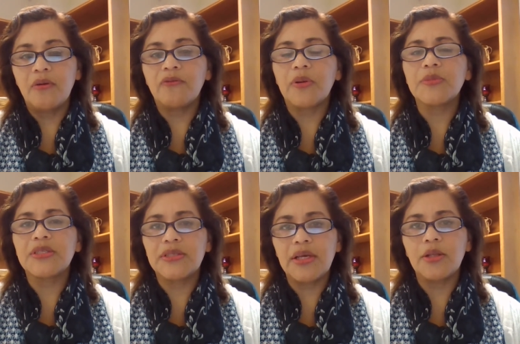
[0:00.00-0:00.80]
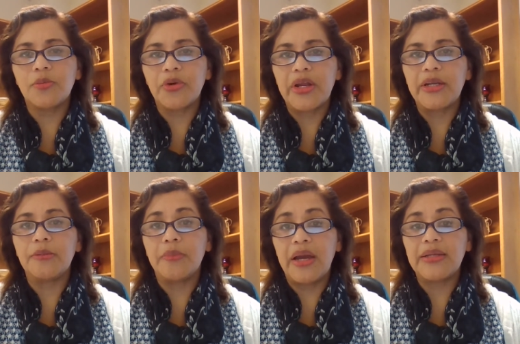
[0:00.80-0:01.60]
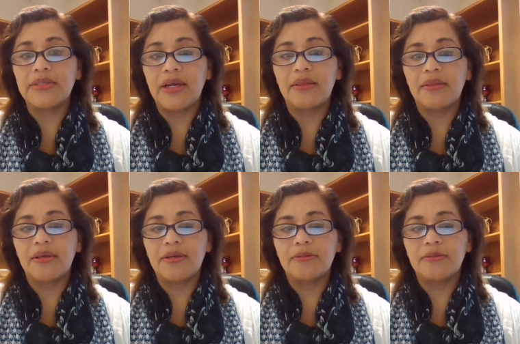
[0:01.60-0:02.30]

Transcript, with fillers: from celebrating my death.